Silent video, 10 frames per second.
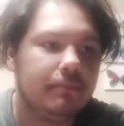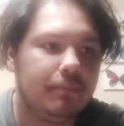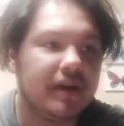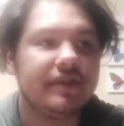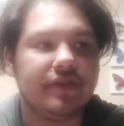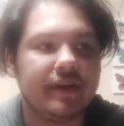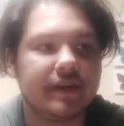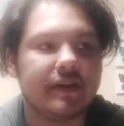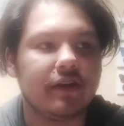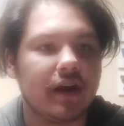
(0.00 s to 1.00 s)
But
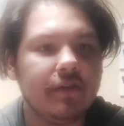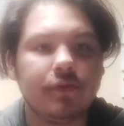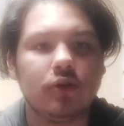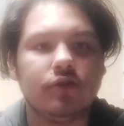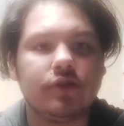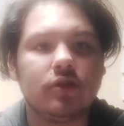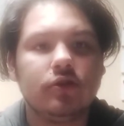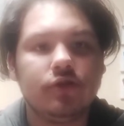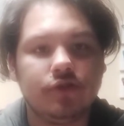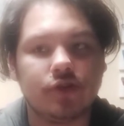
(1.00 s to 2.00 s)
then later interviews
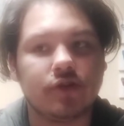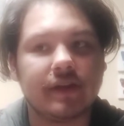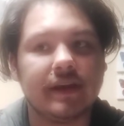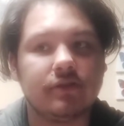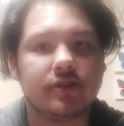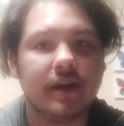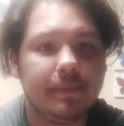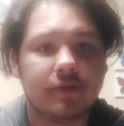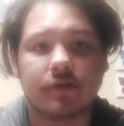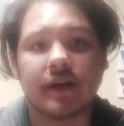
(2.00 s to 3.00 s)
showed that he was a
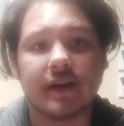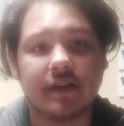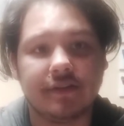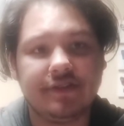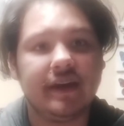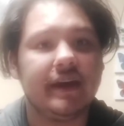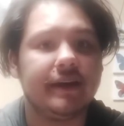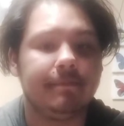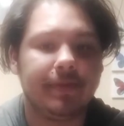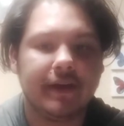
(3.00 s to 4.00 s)
hypocrite in
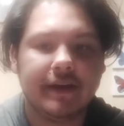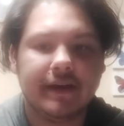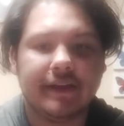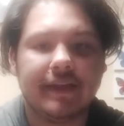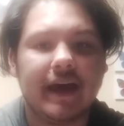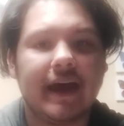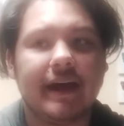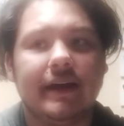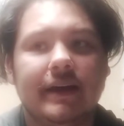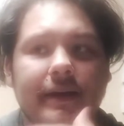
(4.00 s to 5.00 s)
saying
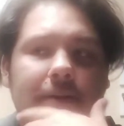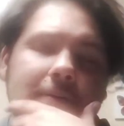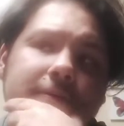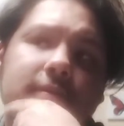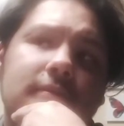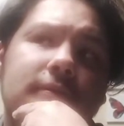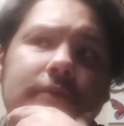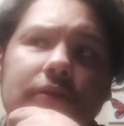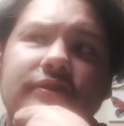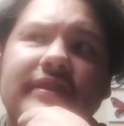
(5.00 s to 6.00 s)
that, huh,
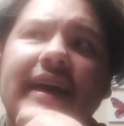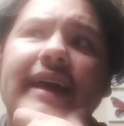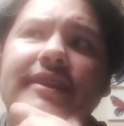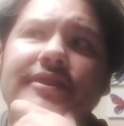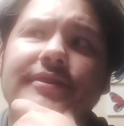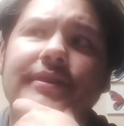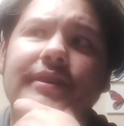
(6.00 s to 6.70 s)
what was that?